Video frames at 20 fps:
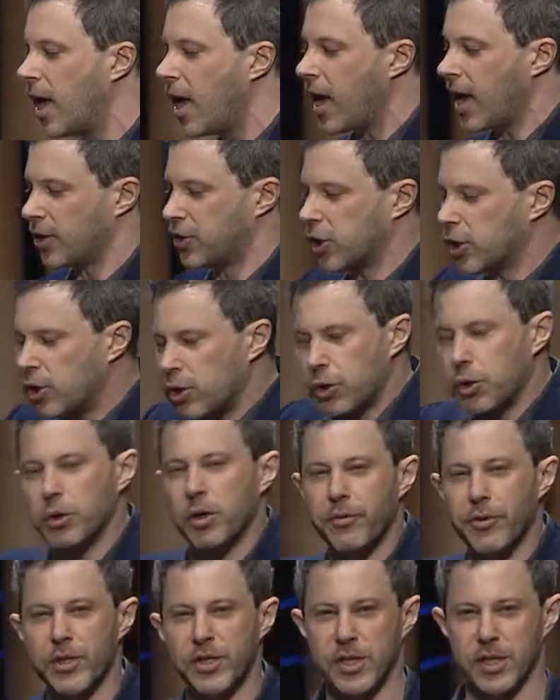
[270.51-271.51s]
It took you through
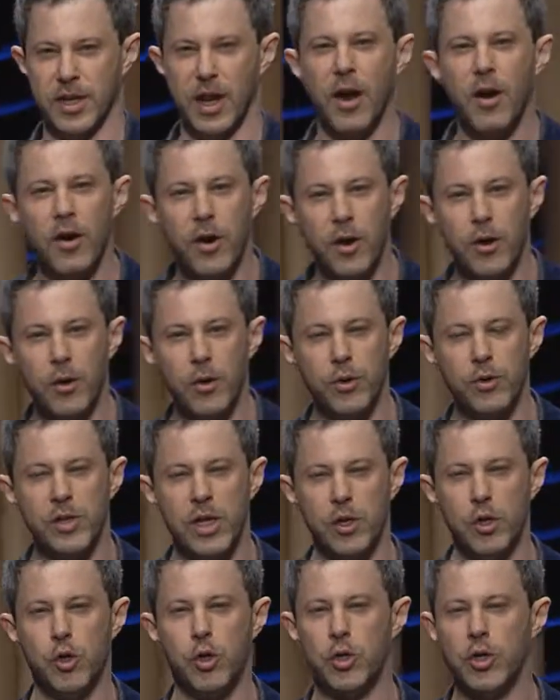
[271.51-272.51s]
different scenarios,
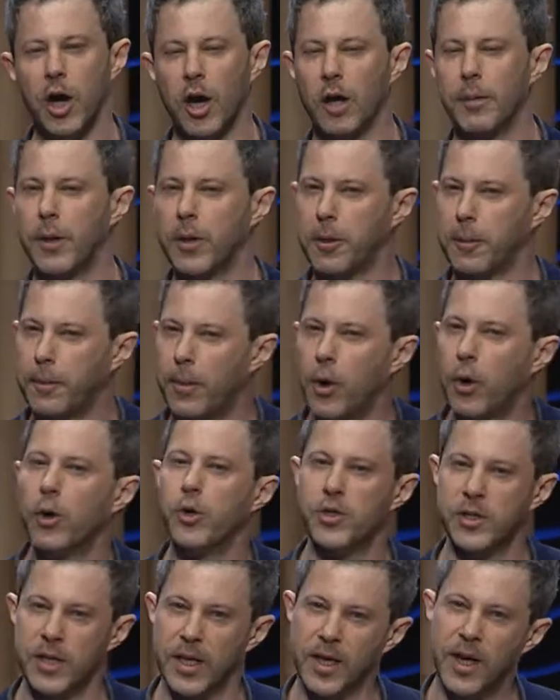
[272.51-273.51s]
and you could talk about the
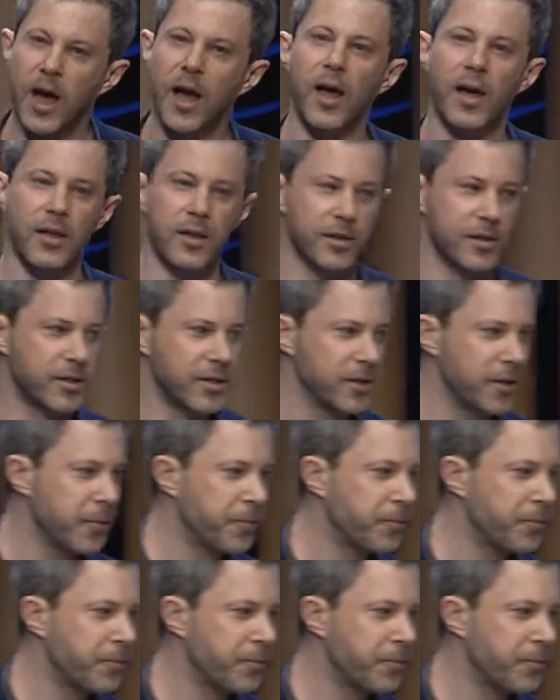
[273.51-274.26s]
pros and the cons.